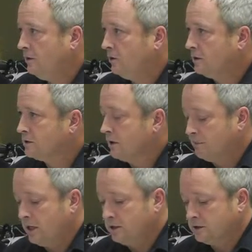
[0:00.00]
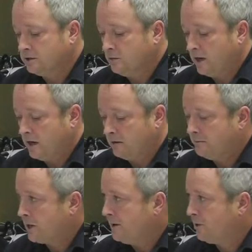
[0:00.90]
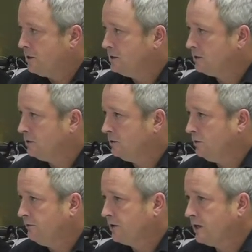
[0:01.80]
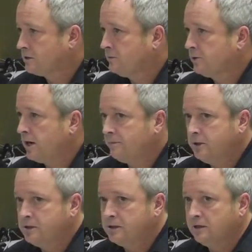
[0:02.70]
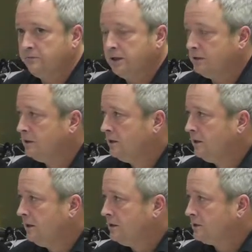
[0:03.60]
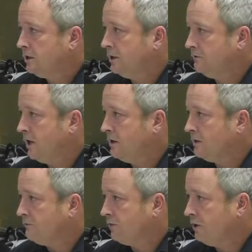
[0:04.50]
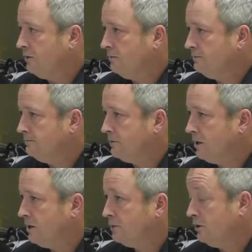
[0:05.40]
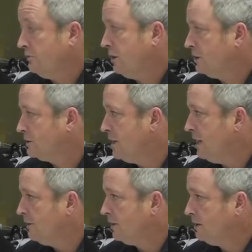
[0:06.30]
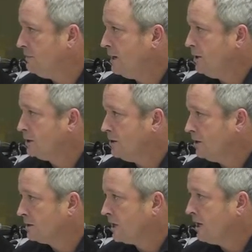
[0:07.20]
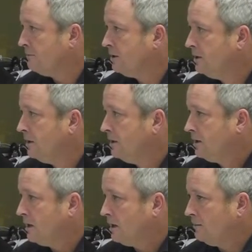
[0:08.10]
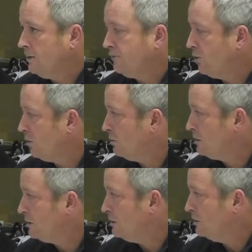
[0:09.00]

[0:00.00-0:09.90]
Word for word: you know, in some cases where properties, you know, we've got some properties that have been sitting vacant for a number of years now, and it may be a long time uh, before we see